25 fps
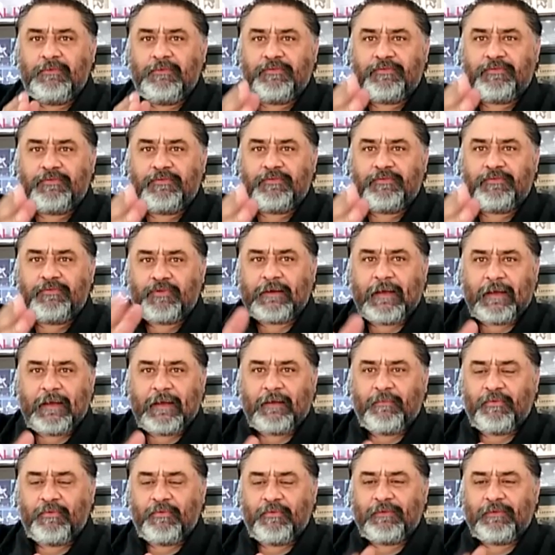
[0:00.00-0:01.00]
struck
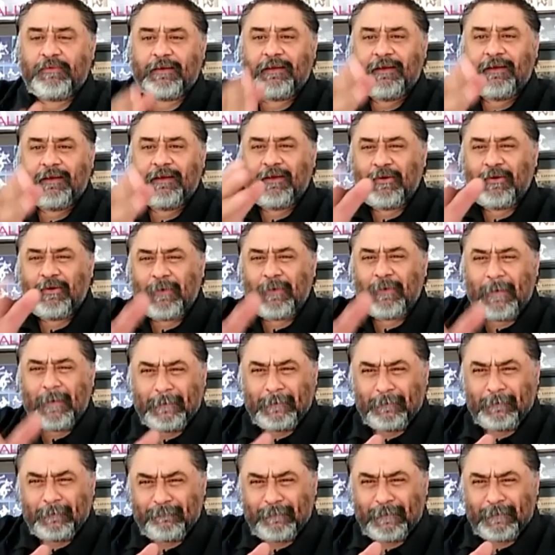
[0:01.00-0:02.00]
at him, it was like hitting your
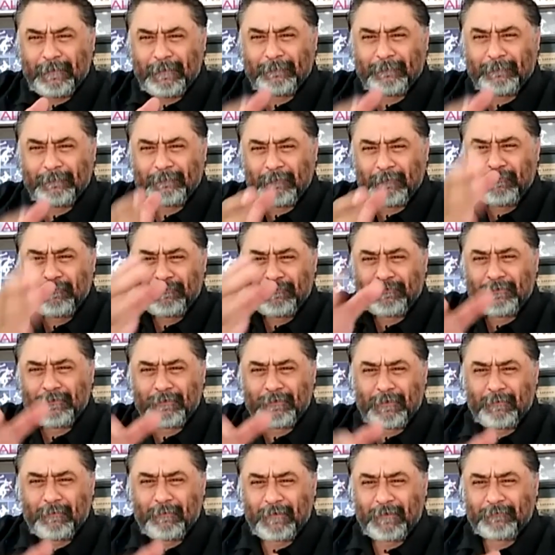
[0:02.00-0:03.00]
hand in a fan. Something was going
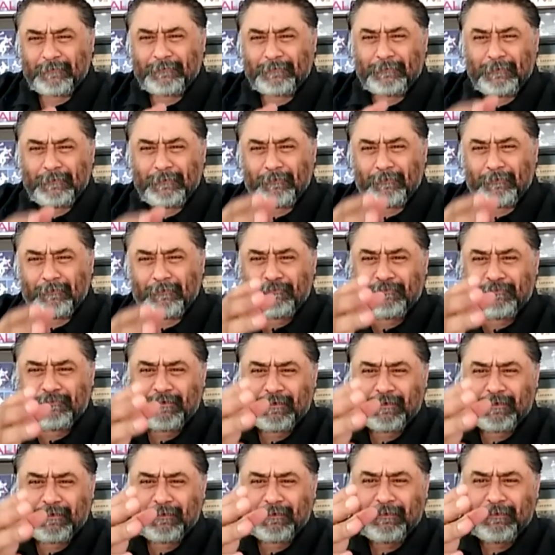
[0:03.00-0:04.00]
to come out. Either he was
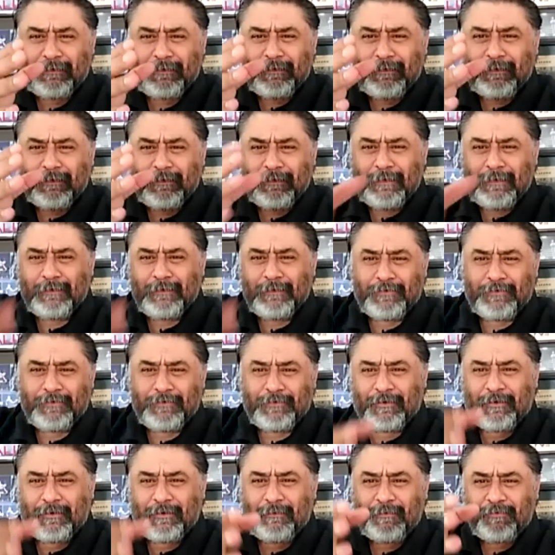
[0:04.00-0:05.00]
going to hit your
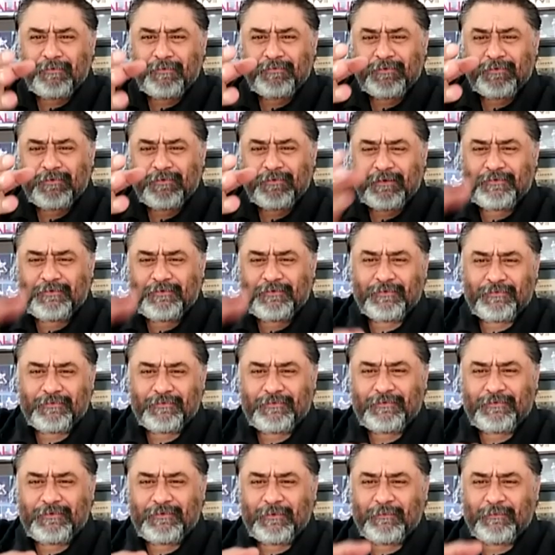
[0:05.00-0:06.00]
arm, he was going to hit your
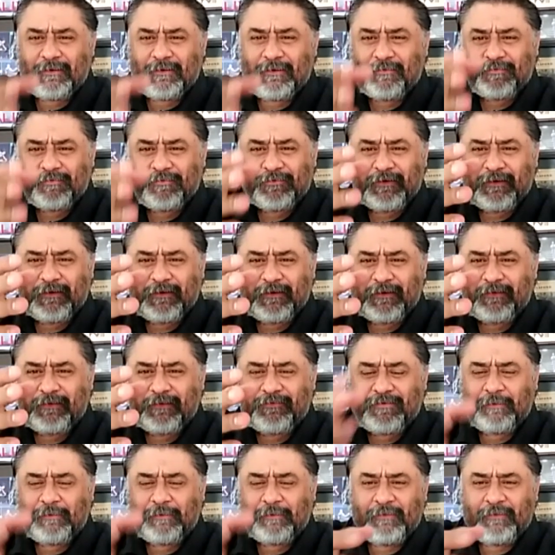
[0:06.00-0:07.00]
stomach, he was going to
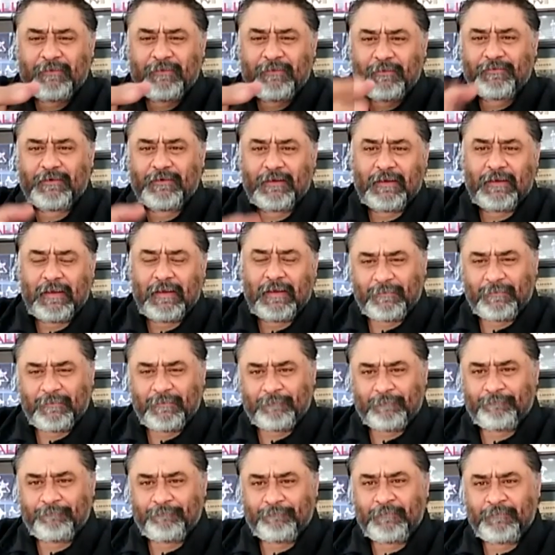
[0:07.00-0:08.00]
hit, something was going to happen.
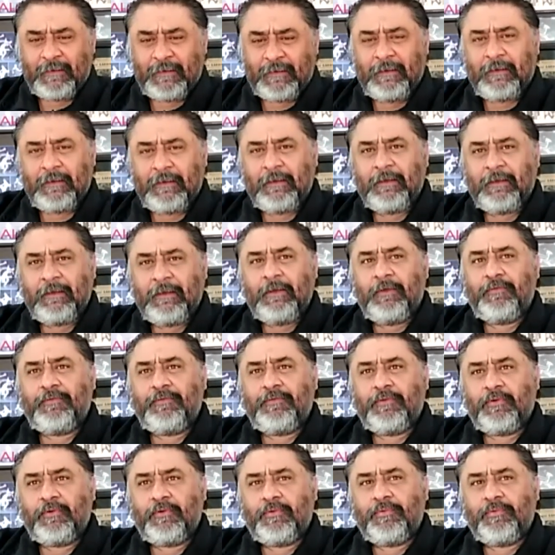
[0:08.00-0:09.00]

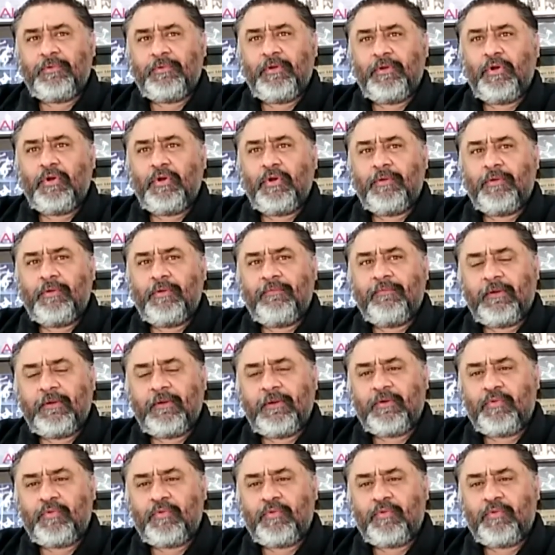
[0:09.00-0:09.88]
So you learn very